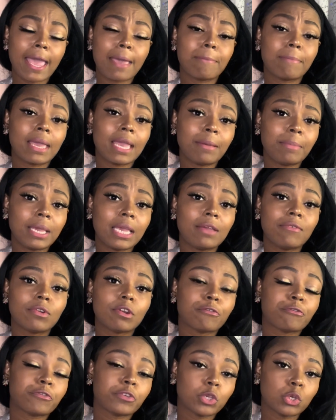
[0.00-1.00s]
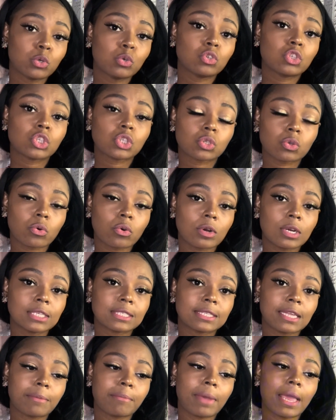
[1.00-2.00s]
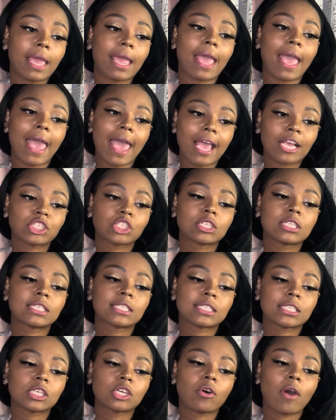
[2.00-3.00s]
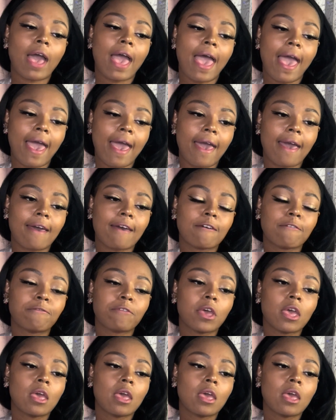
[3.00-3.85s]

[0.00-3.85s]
and maybe even a few stores they may actually still have